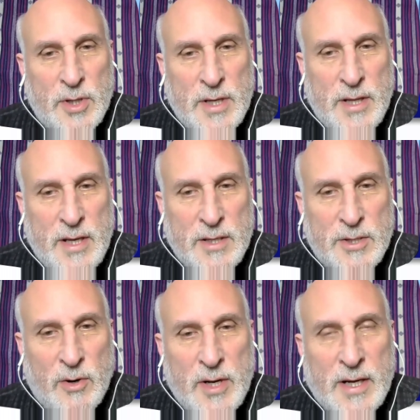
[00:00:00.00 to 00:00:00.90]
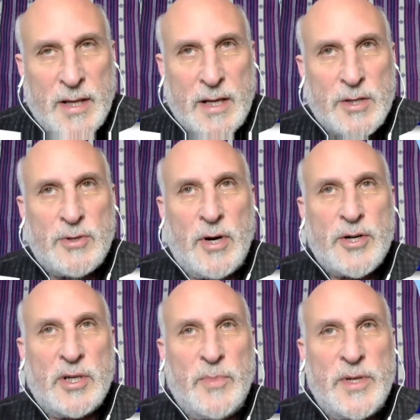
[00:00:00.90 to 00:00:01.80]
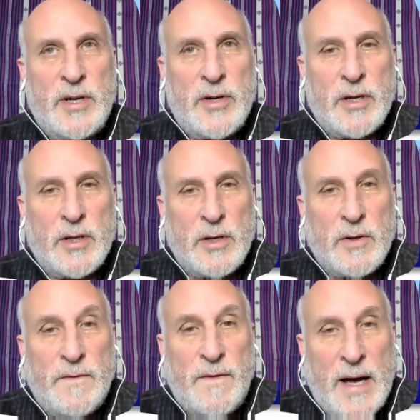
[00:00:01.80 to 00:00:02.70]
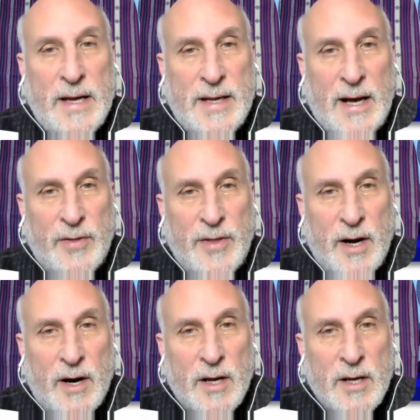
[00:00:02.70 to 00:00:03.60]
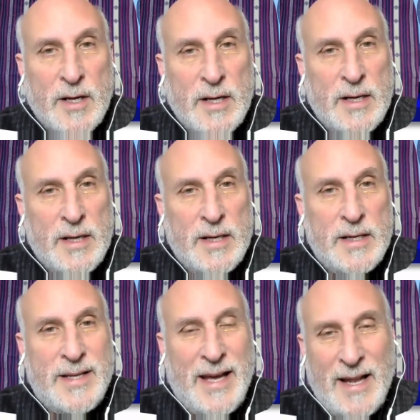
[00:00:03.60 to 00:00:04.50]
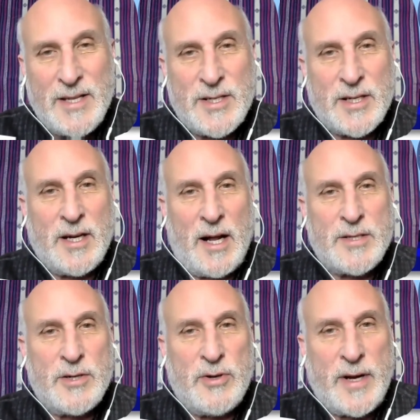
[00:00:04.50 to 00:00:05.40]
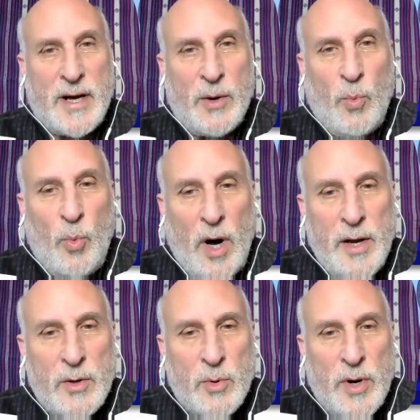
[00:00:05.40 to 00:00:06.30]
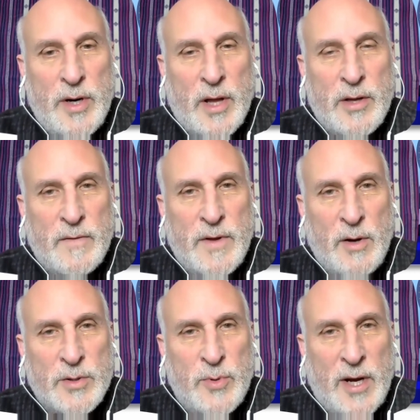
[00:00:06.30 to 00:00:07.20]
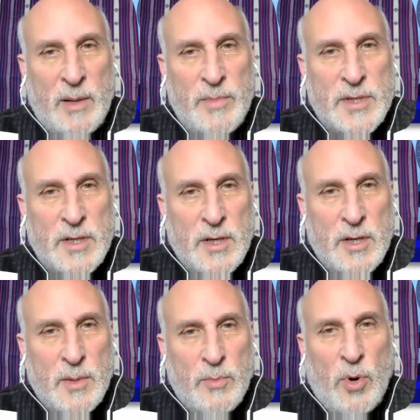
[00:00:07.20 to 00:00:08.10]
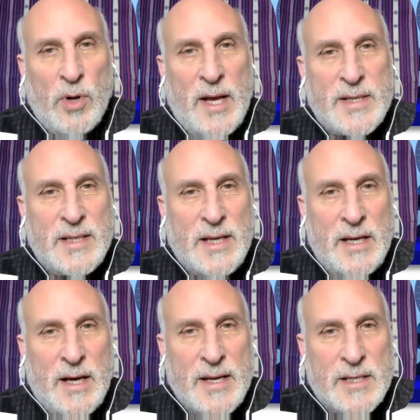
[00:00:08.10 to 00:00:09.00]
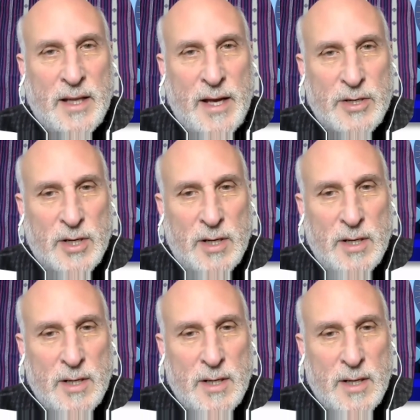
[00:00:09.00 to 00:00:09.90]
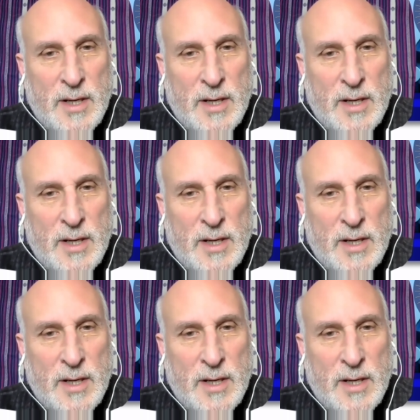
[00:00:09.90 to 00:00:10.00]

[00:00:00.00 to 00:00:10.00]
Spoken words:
Usually the storytelling instructional material you'll find out there tends to concentrate on one or another of those realms, more or less in isolation,